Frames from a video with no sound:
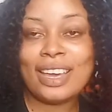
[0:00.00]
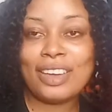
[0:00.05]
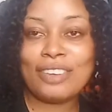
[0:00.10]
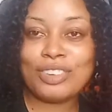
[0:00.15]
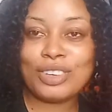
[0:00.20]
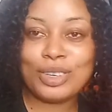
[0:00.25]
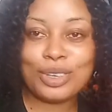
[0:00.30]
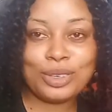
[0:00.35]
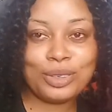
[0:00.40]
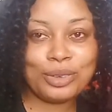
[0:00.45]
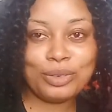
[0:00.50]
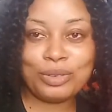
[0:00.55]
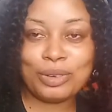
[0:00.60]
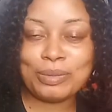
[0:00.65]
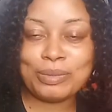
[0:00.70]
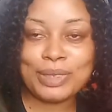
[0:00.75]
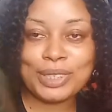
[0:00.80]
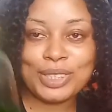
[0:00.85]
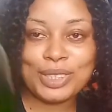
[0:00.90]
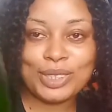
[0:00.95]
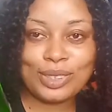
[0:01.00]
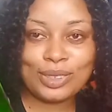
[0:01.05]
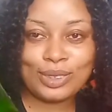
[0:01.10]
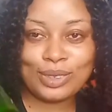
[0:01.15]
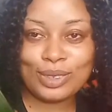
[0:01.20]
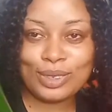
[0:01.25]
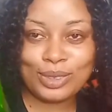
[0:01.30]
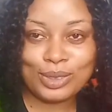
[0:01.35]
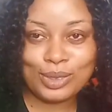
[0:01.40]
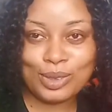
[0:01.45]
If you don't know formulation,
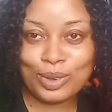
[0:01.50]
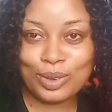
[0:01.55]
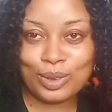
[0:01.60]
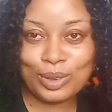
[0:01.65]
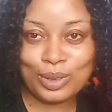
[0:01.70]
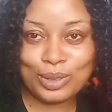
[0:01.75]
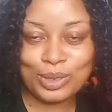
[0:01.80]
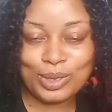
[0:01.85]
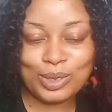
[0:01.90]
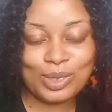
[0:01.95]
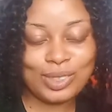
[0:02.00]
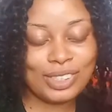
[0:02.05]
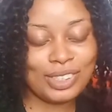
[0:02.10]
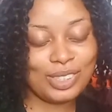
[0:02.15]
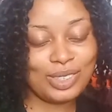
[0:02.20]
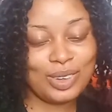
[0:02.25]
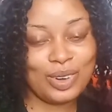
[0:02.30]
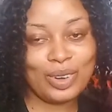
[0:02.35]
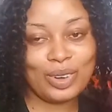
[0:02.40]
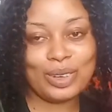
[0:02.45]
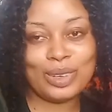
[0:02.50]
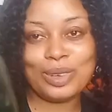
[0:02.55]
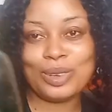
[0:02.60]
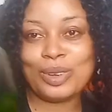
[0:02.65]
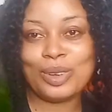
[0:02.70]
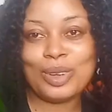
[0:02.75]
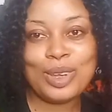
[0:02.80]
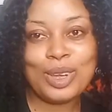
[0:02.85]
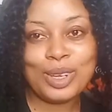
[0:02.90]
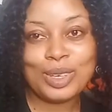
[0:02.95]
don't go close to this oil
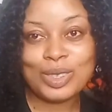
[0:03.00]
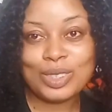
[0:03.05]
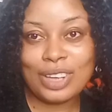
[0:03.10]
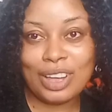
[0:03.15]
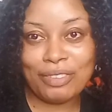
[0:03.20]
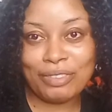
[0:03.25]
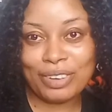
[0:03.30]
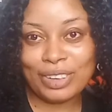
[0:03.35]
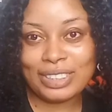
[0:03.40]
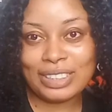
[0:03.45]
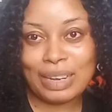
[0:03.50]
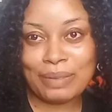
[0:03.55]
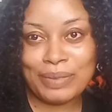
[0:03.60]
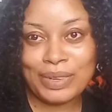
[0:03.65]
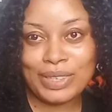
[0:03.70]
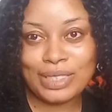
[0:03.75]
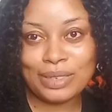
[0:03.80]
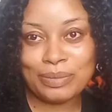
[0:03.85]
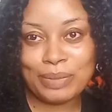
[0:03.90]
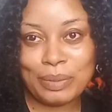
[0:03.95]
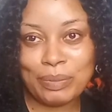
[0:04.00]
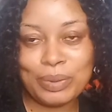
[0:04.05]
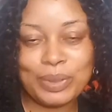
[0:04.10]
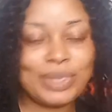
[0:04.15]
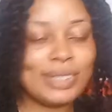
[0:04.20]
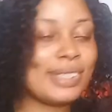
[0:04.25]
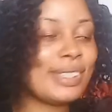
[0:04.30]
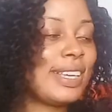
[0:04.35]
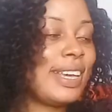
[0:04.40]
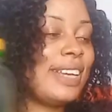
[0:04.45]
to avoid damaging
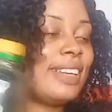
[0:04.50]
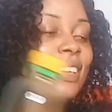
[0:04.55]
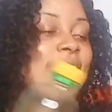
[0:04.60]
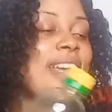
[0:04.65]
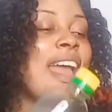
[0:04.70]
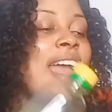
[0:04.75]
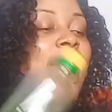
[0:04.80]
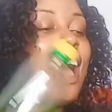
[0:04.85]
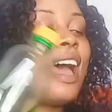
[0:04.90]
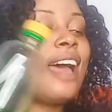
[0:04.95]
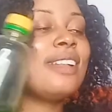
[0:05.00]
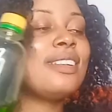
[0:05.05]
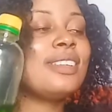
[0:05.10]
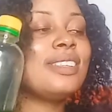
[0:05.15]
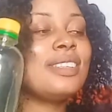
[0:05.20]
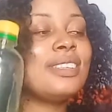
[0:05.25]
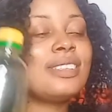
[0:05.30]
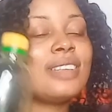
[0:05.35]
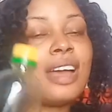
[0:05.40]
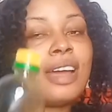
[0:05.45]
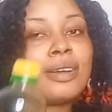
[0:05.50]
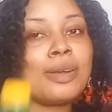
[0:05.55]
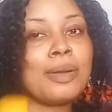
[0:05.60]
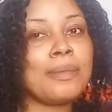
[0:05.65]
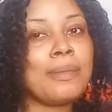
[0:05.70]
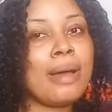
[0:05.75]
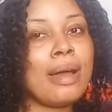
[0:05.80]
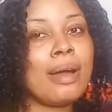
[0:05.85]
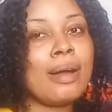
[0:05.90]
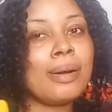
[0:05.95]
people's skin. And this is our
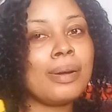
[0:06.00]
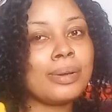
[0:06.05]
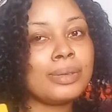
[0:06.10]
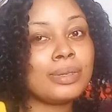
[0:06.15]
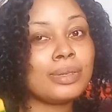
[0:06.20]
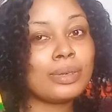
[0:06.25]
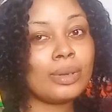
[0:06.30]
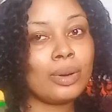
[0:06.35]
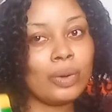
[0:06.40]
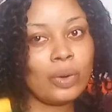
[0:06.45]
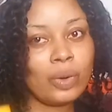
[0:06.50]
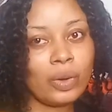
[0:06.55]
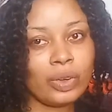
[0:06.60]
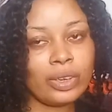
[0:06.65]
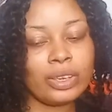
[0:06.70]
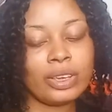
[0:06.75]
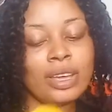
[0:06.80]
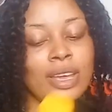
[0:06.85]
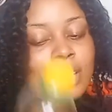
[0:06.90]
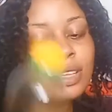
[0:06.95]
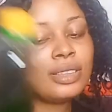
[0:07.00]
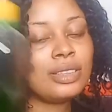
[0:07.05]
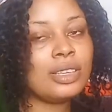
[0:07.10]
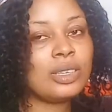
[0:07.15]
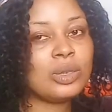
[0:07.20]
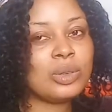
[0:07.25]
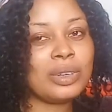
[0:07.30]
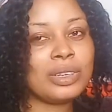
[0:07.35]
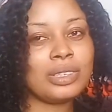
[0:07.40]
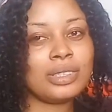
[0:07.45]
normal hot oil.
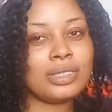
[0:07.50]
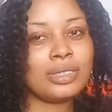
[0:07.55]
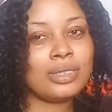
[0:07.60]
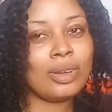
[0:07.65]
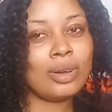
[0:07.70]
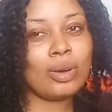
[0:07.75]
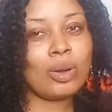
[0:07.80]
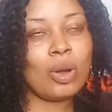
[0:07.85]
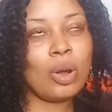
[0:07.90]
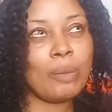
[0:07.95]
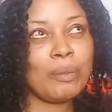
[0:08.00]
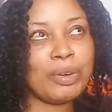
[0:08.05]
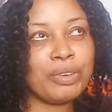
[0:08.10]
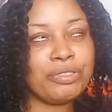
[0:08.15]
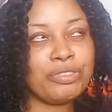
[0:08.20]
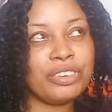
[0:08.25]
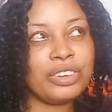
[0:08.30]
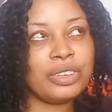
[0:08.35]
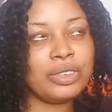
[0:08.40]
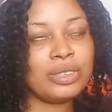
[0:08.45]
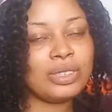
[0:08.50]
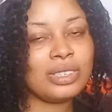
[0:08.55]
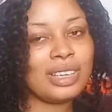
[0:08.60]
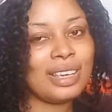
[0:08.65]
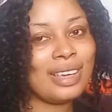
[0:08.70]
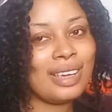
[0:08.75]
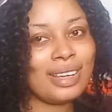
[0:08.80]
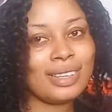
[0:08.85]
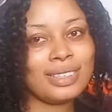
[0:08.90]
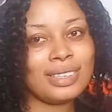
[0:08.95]
This one is not common for you
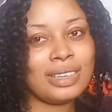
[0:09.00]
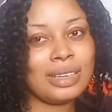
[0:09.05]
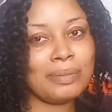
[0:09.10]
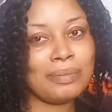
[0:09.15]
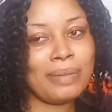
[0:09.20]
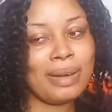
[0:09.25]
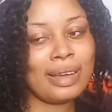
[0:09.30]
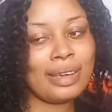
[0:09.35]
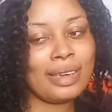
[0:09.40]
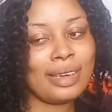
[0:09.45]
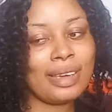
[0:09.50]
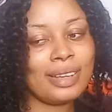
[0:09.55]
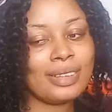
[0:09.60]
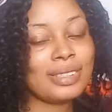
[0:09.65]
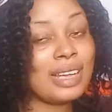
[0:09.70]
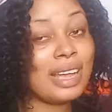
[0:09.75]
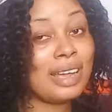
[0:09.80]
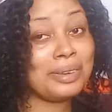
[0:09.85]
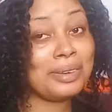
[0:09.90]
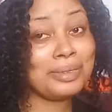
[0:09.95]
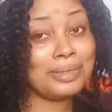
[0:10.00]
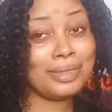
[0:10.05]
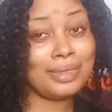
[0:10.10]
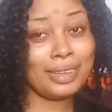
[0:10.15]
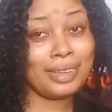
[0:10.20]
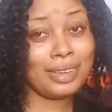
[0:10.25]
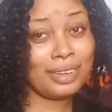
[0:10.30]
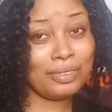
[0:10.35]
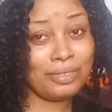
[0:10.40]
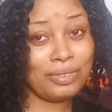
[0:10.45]
to get in the market. I don't
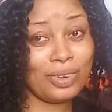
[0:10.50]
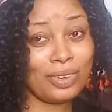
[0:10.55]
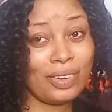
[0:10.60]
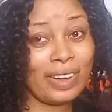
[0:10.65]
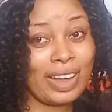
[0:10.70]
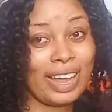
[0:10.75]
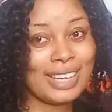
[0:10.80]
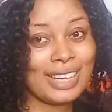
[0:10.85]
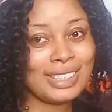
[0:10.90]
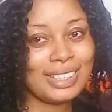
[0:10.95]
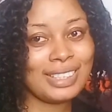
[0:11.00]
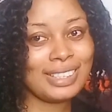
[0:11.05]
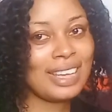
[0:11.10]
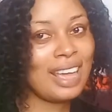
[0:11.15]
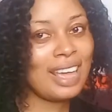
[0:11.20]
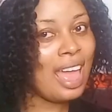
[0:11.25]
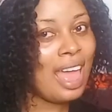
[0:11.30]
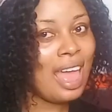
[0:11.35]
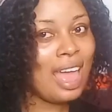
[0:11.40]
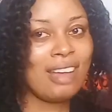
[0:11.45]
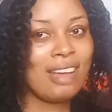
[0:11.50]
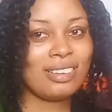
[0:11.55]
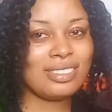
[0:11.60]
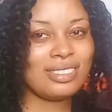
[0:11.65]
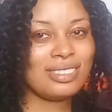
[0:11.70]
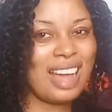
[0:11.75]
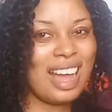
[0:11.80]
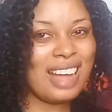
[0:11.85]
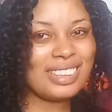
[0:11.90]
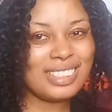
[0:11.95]
think if you'll get it
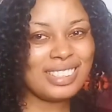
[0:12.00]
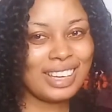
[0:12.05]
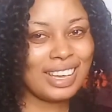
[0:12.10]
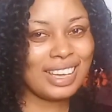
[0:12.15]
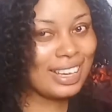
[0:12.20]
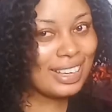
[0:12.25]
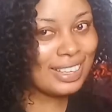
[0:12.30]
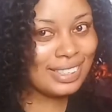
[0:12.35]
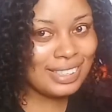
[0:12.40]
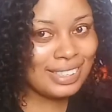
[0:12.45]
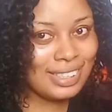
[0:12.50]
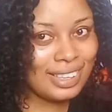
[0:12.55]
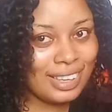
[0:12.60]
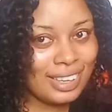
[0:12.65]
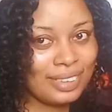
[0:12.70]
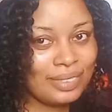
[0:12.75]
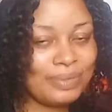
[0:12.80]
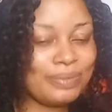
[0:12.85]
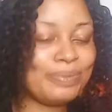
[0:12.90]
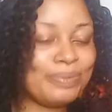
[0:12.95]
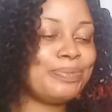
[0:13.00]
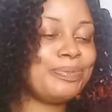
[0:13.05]
that easy.